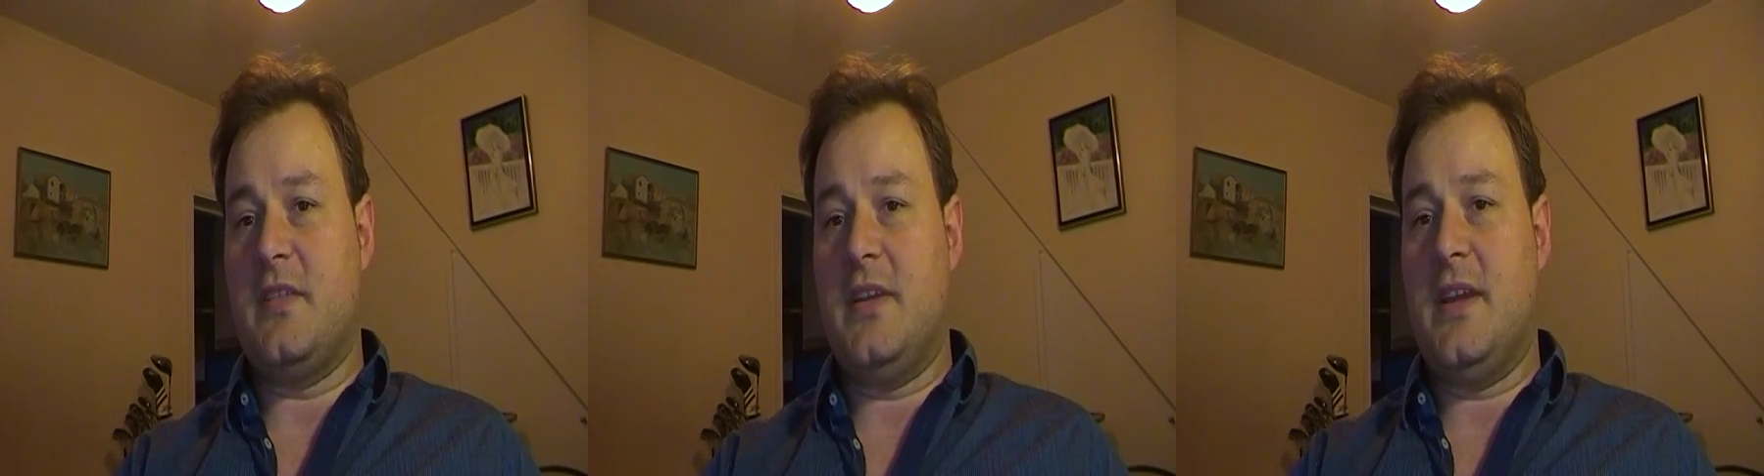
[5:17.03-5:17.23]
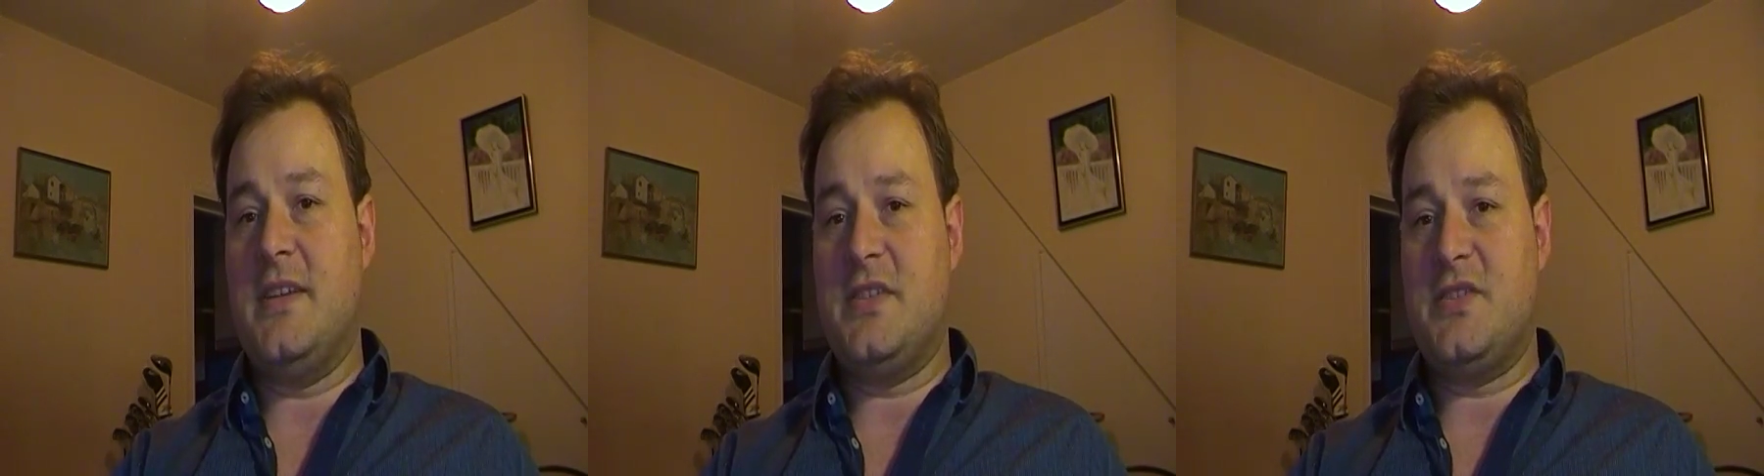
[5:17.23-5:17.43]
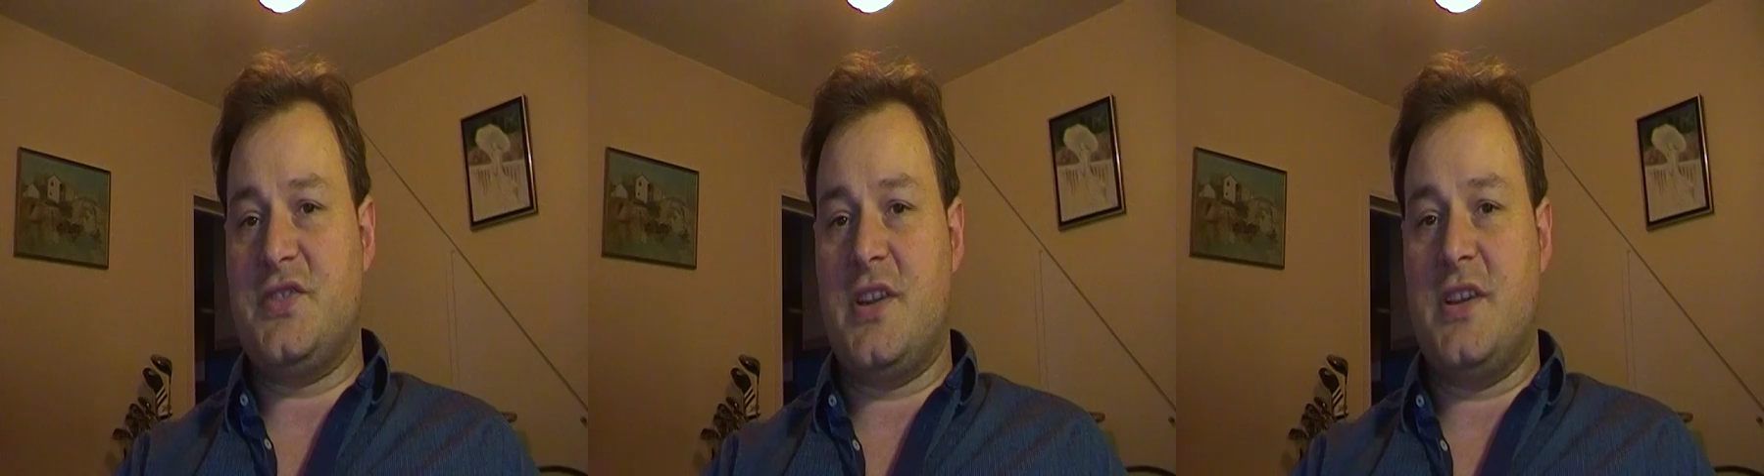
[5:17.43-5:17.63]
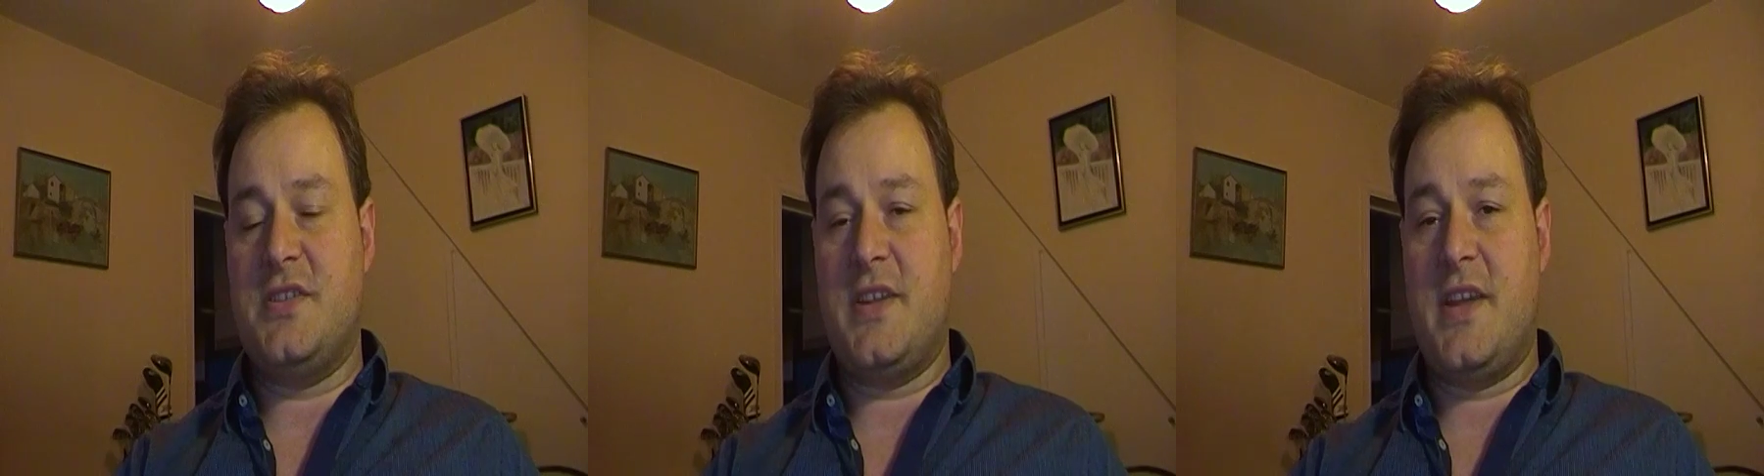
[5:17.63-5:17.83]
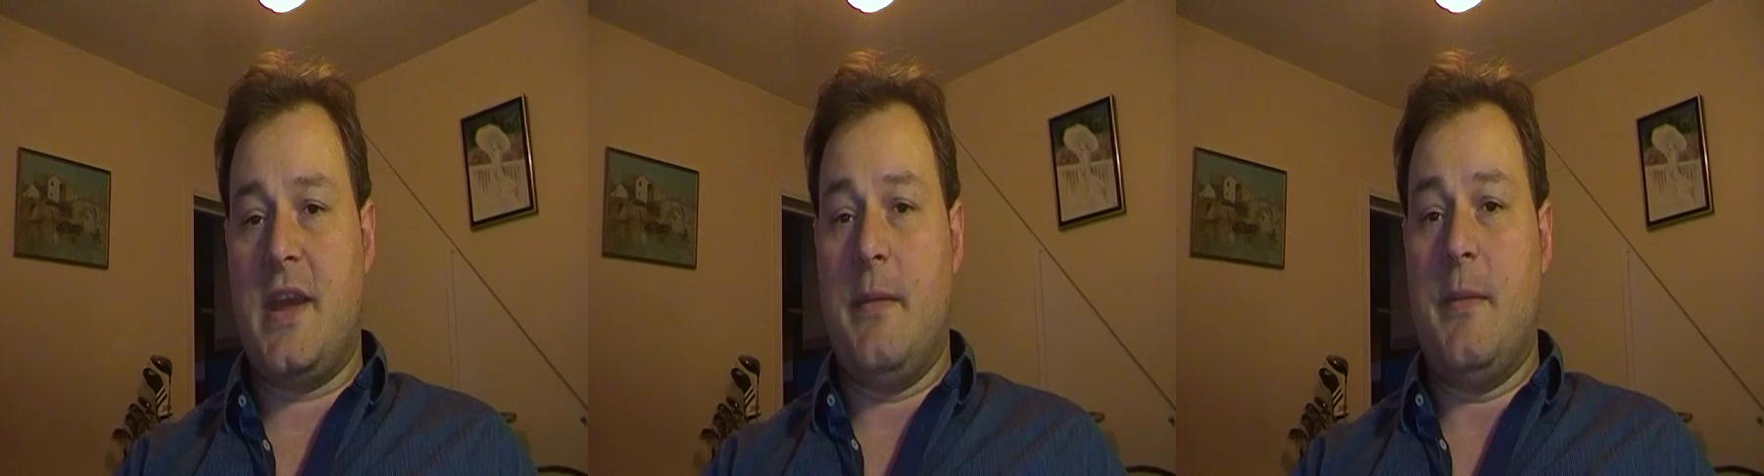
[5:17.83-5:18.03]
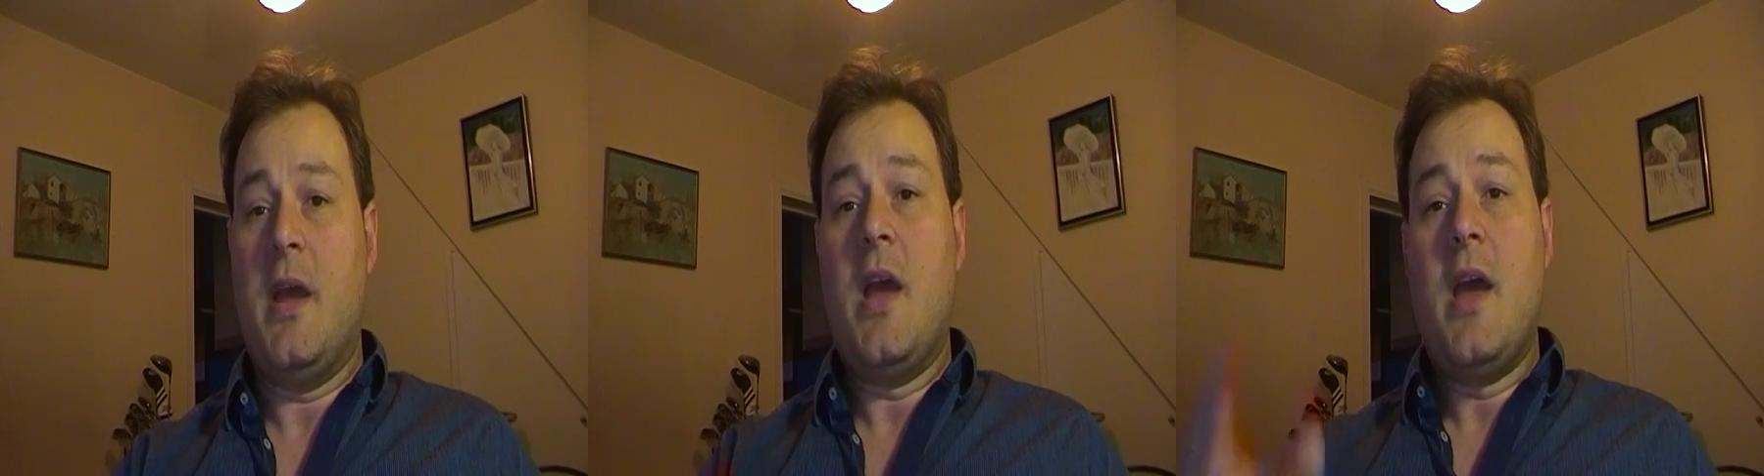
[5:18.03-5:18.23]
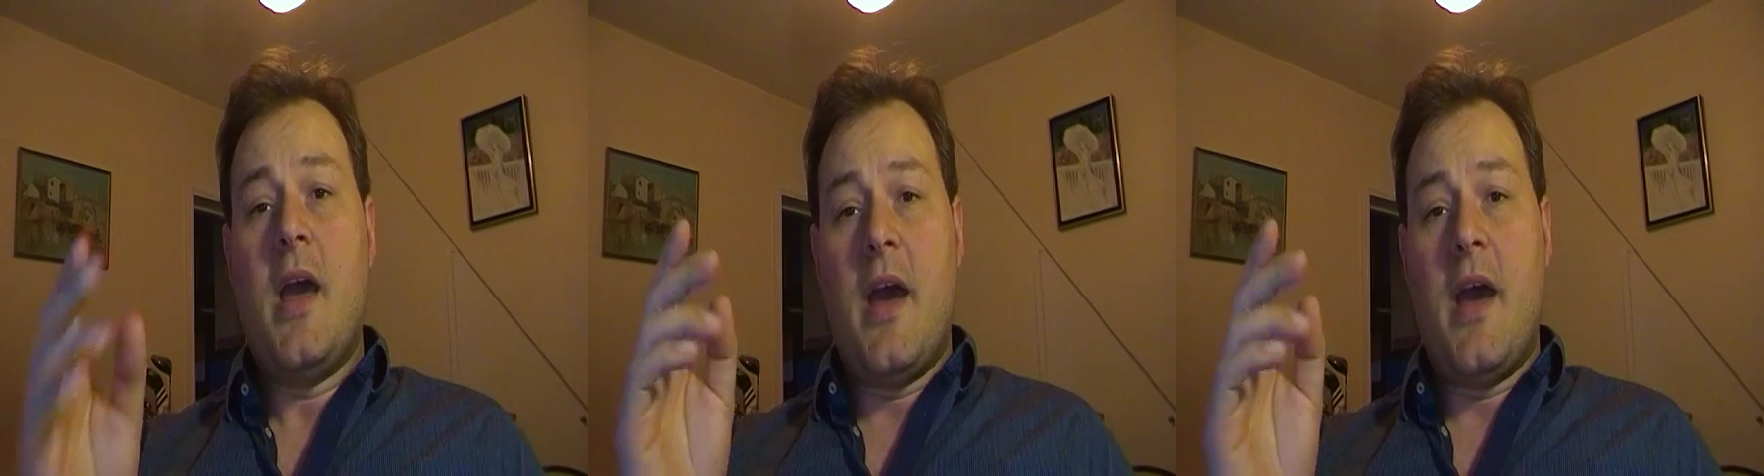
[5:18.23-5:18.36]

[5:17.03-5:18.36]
too late to change the game.